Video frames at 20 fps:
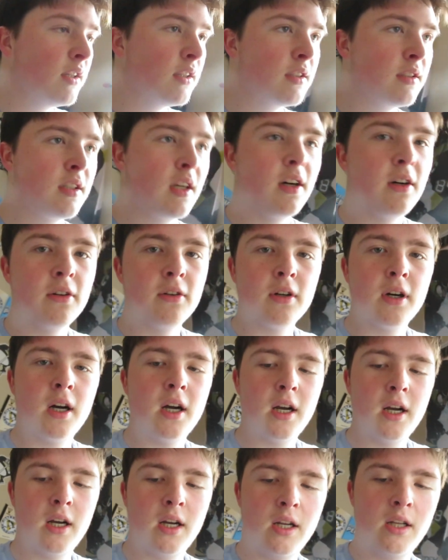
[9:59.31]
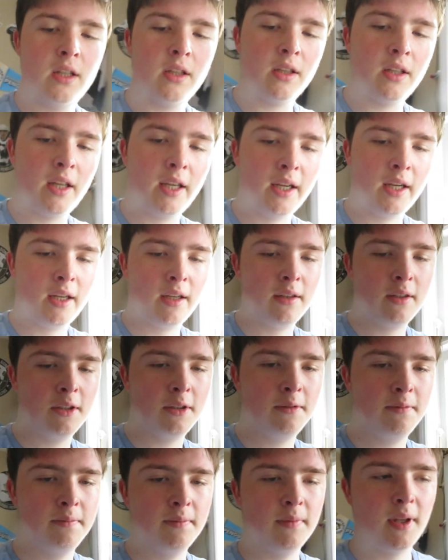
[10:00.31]
So, like,
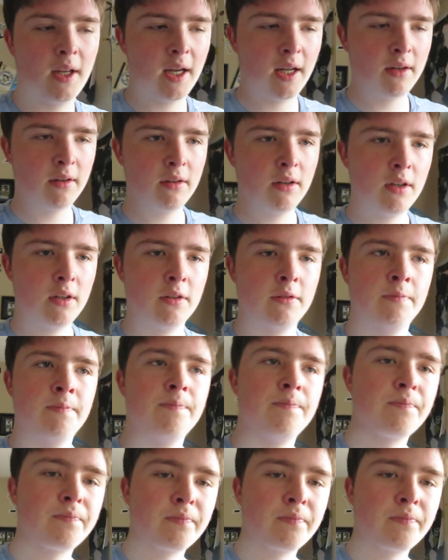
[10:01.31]
I don't know.